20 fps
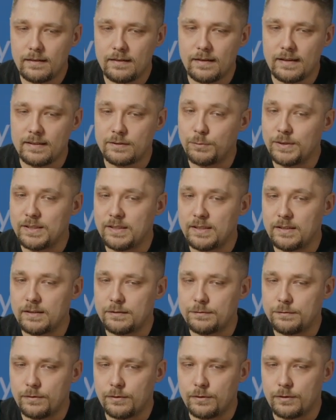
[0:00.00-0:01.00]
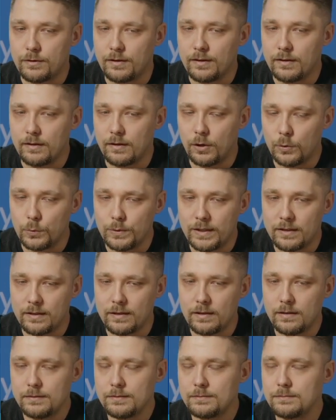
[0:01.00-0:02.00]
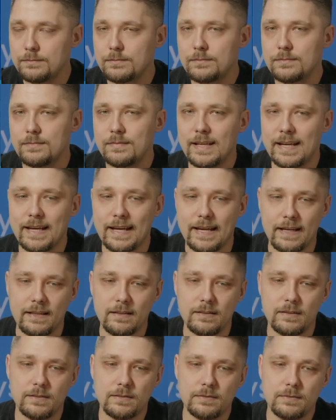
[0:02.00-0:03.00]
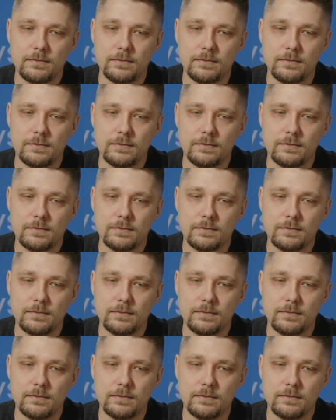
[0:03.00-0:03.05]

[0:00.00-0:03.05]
as we did it for owner and